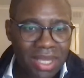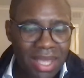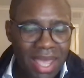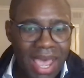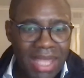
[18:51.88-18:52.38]

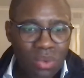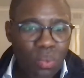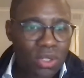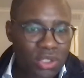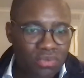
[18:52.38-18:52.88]
And
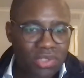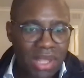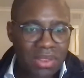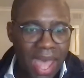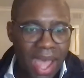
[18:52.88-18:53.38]
once you've
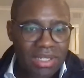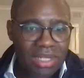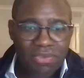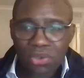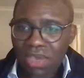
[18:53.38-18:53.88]
done that,
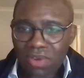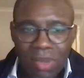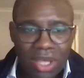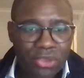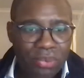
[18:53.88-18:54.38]
if you give it
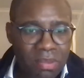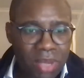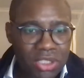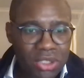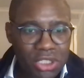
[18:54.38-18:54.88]
about 3
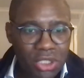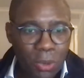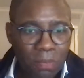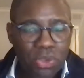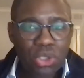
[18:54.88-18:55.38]
months or
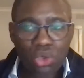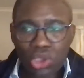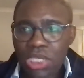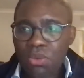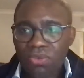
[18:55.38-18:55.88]
so,
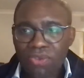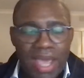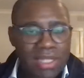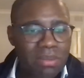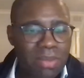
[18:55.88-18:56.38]
usually you will
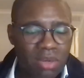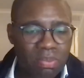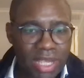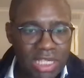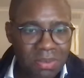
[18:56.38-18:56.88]
find some kind of
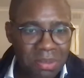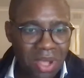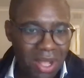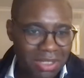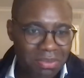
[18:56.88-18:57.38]
placement
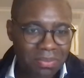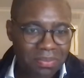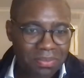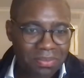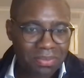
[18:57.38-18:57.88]
possible.
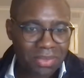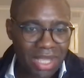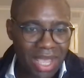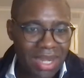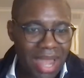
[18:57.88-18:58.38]

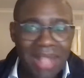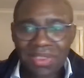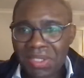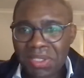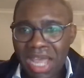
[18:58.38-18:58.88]
And at
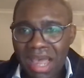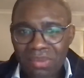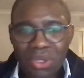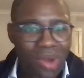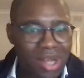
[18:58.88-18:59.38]
this
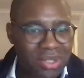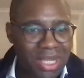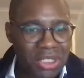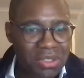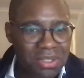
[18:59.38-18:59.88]
time,
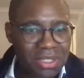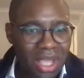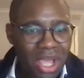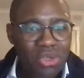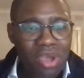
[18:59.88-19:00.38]
congratulations,
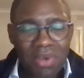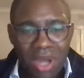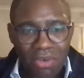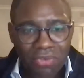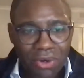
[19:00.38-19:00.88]
you have an
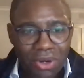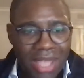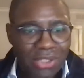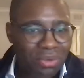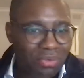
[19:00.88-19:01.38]
offer
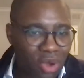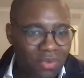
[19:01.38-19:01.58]
and you're involved in the